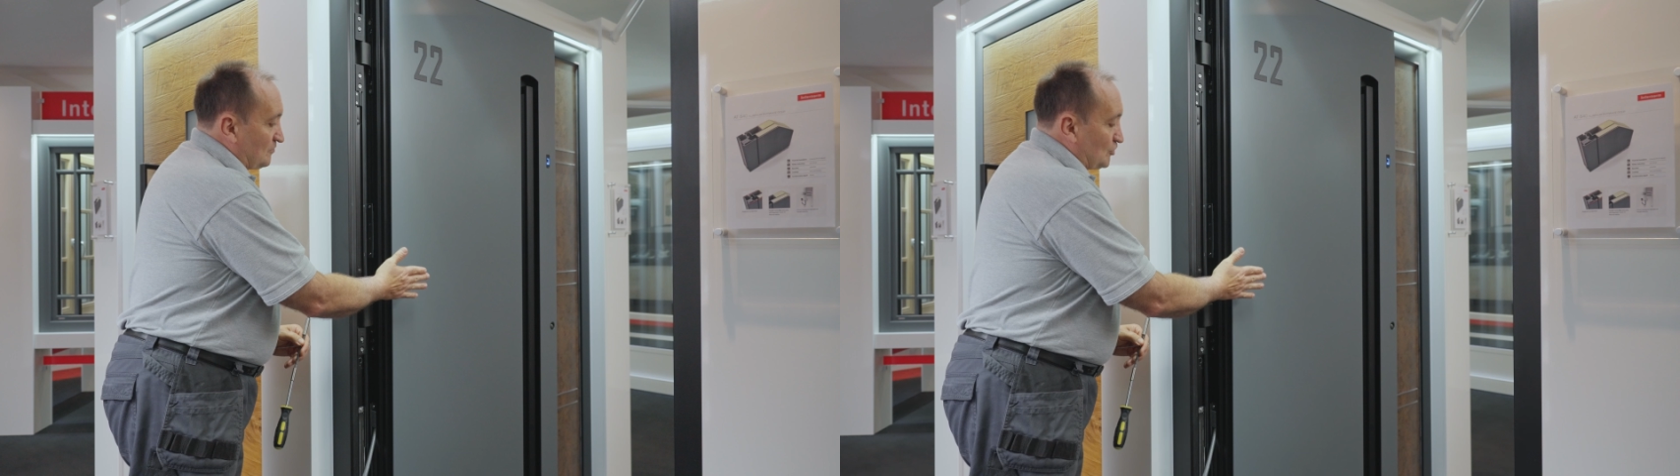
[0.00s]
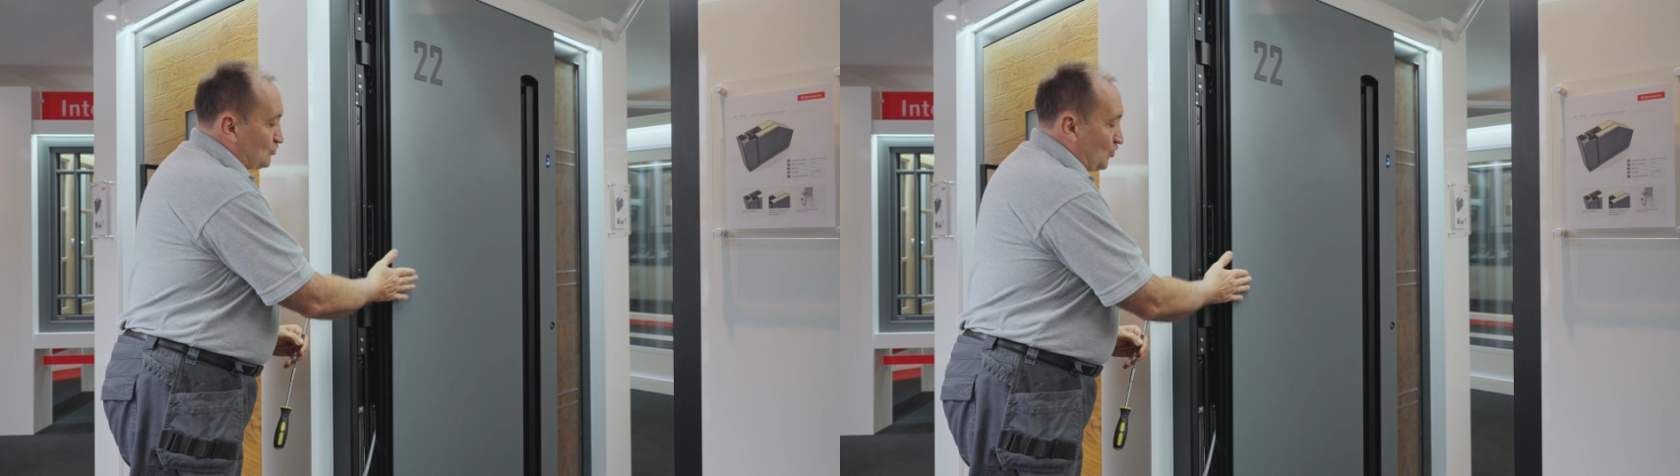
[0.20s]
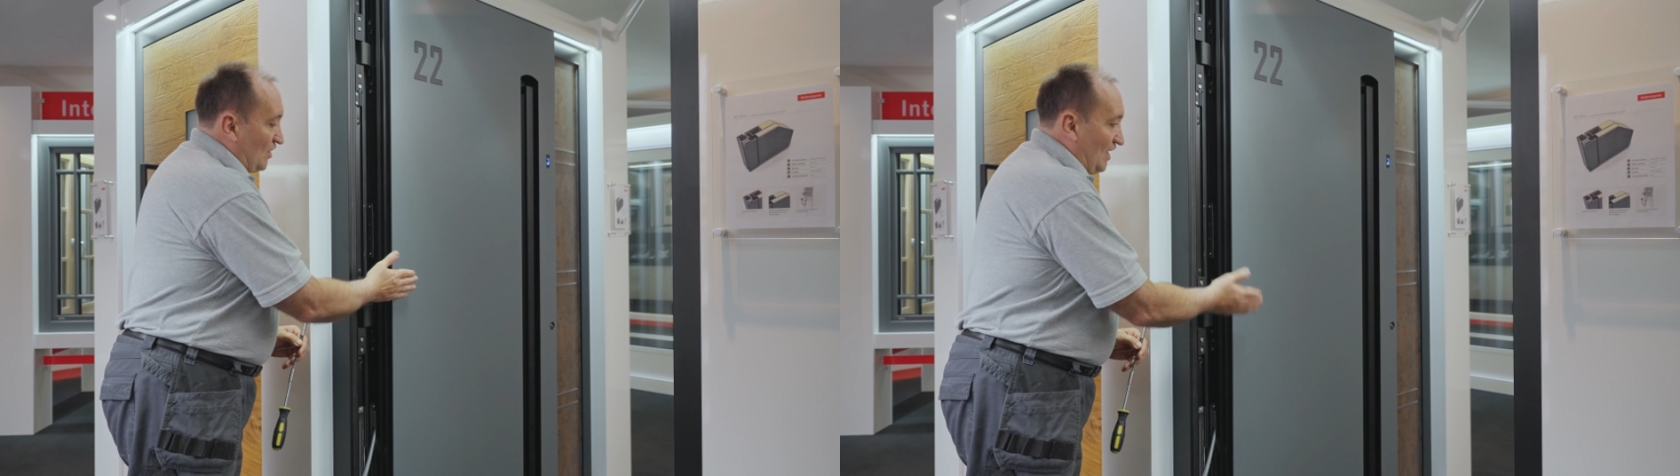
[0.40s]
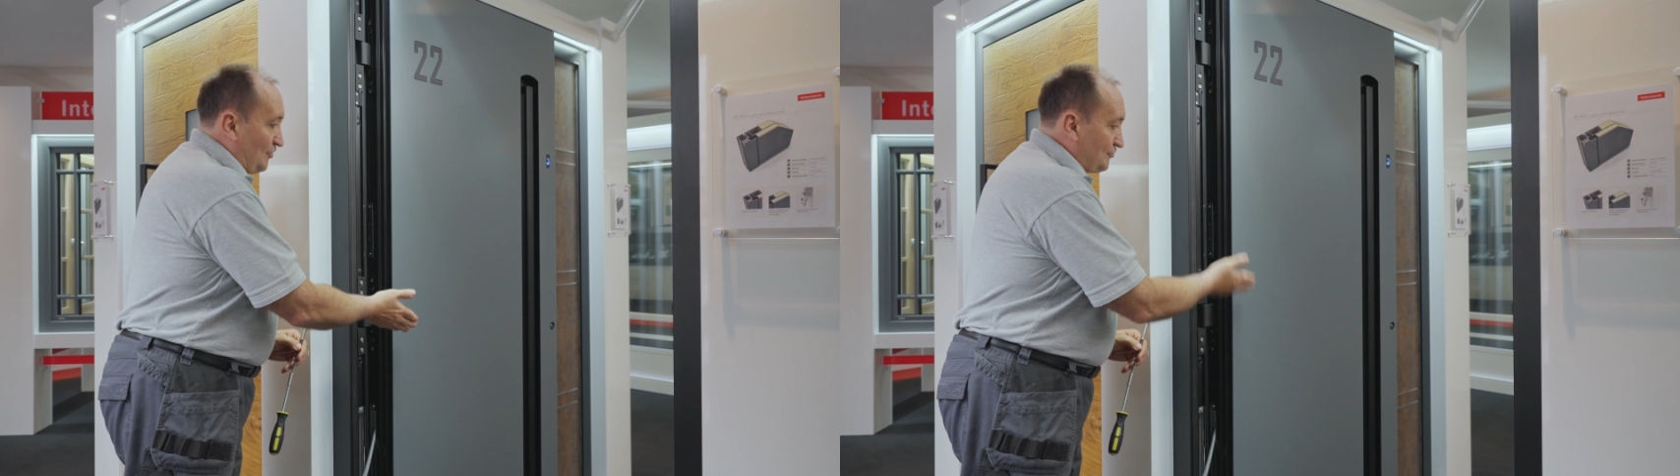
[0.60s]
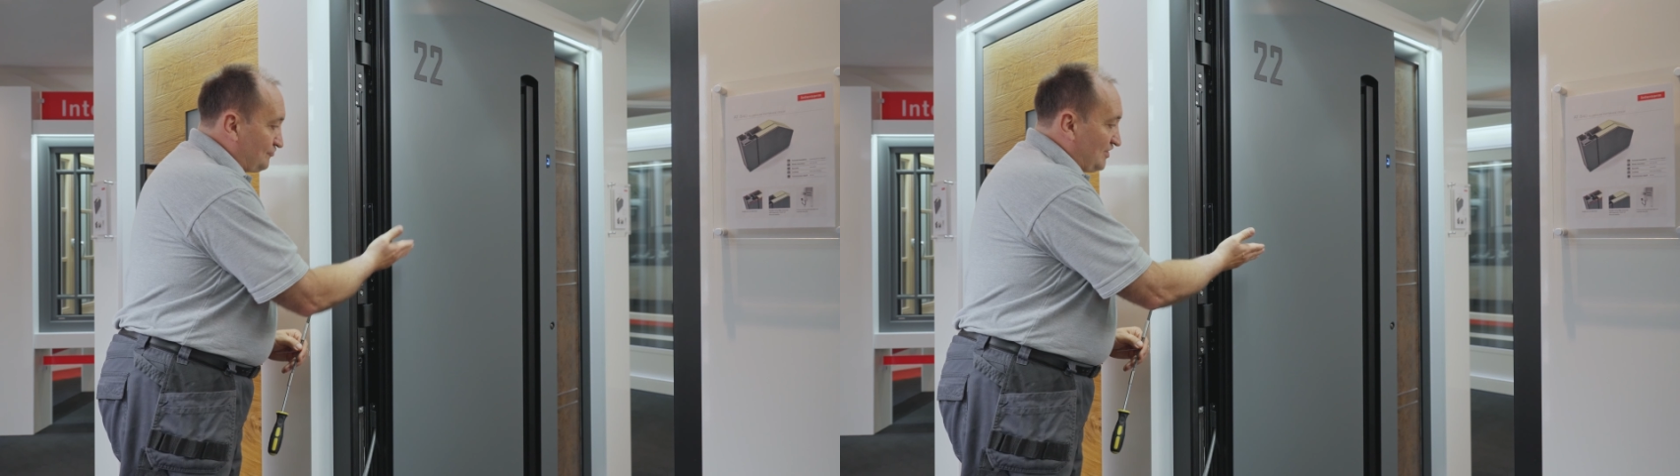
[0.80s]
door
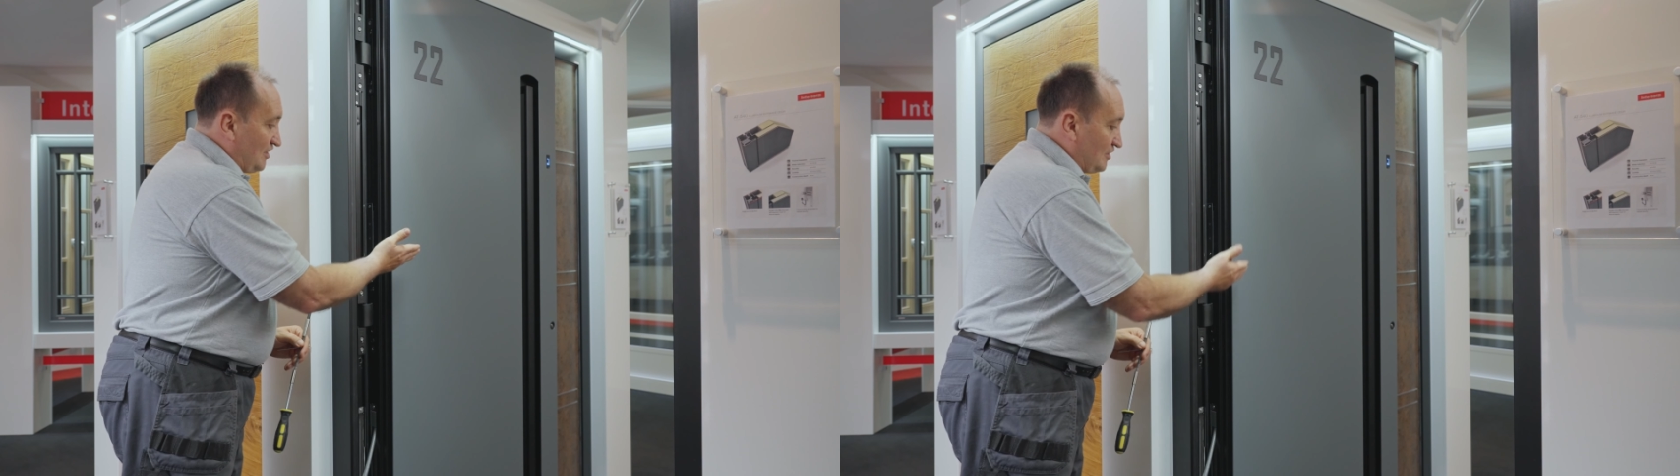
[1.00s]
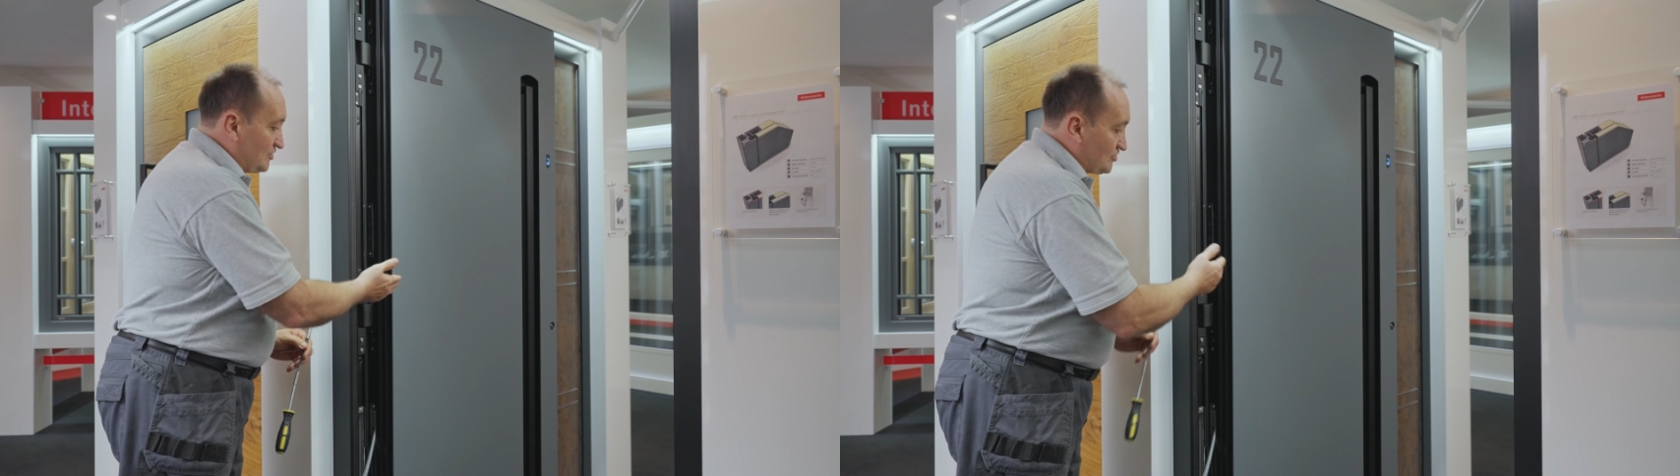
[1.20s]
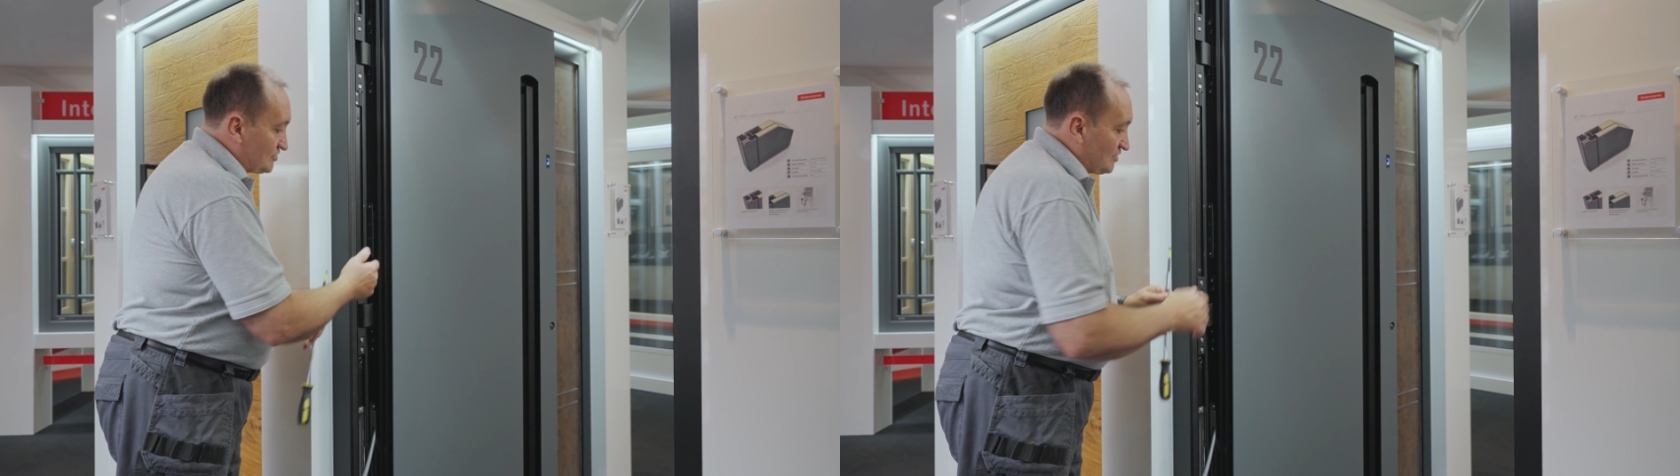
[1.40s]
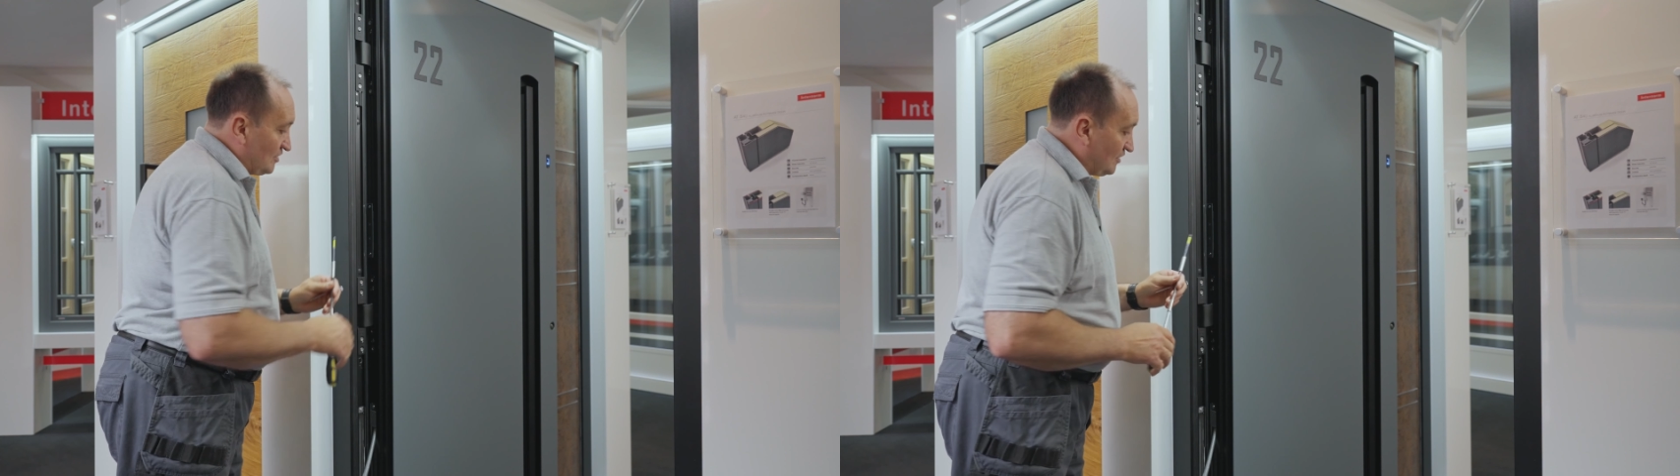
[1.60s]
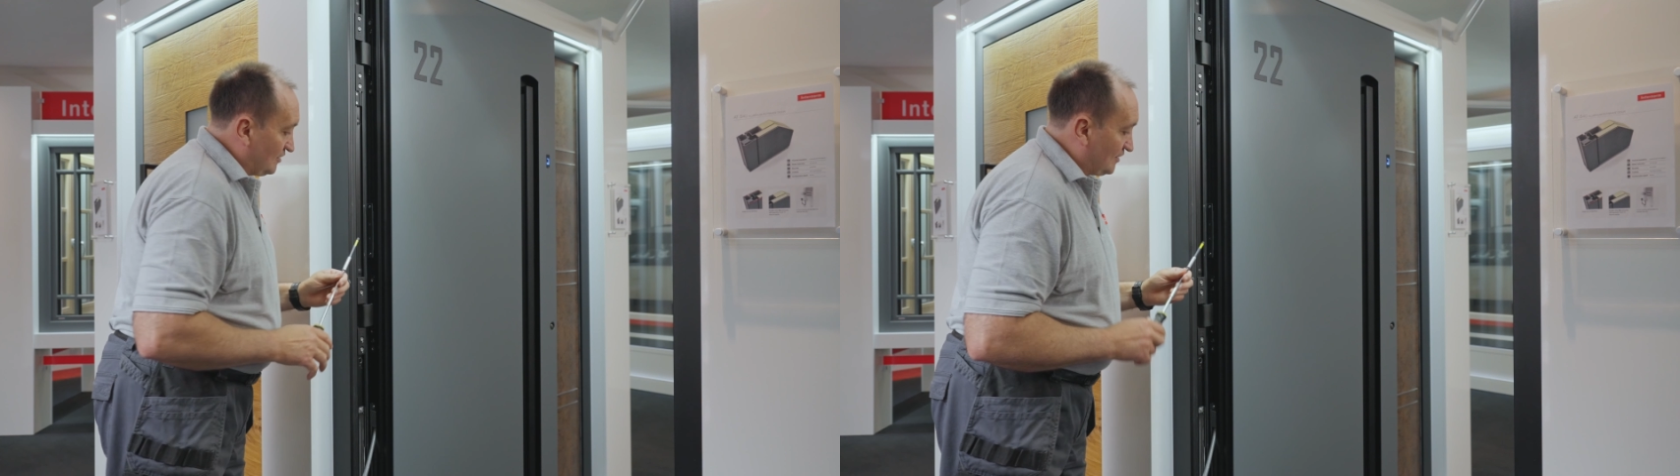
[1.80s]
out of the hinges
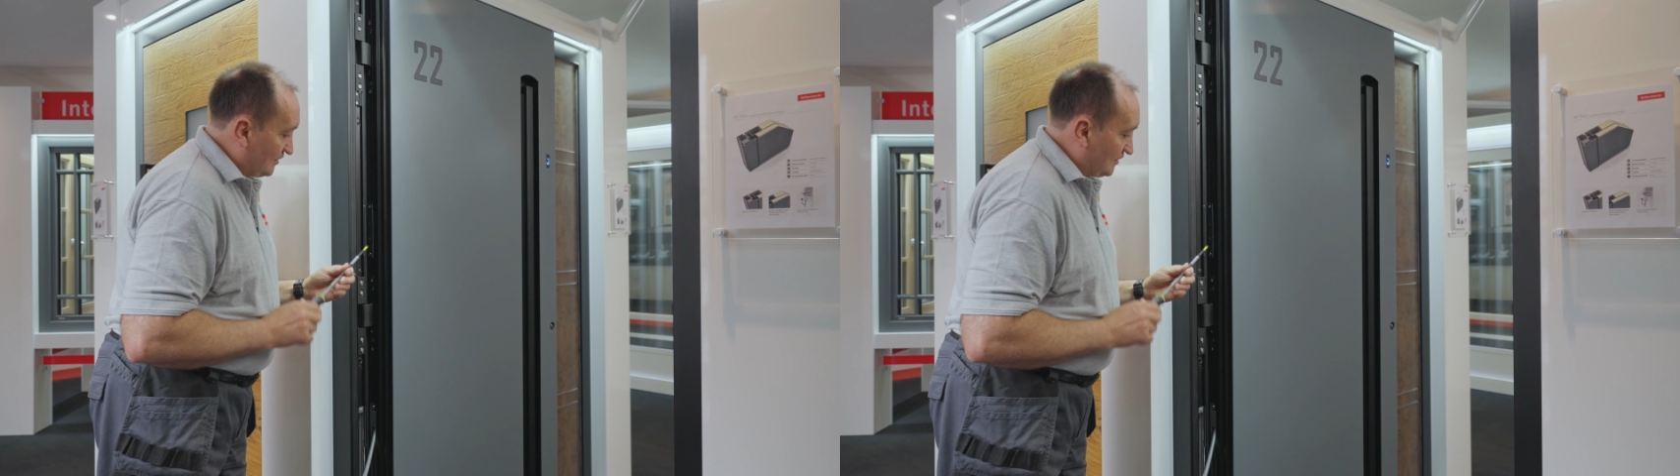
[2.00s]
and then